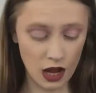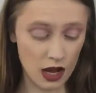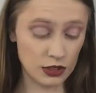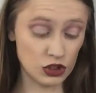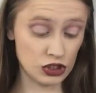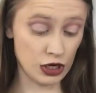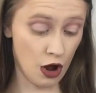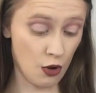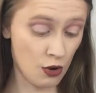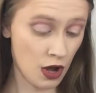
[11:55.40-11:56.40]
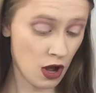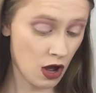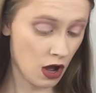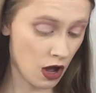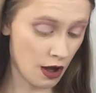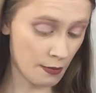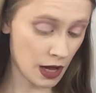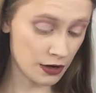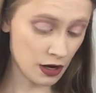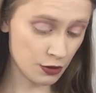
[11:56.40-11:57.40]
Just a no.
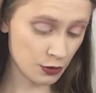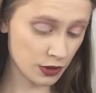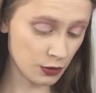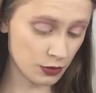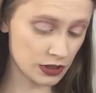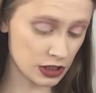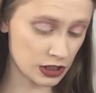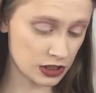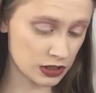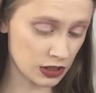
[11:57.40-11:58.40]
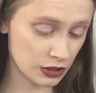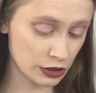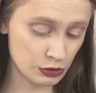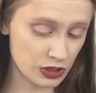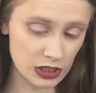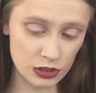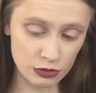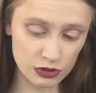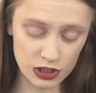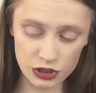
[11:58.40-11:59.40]
Another one was this Loosey
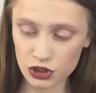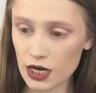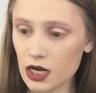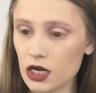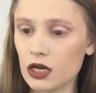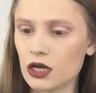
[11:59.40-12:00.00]
Goosey shade.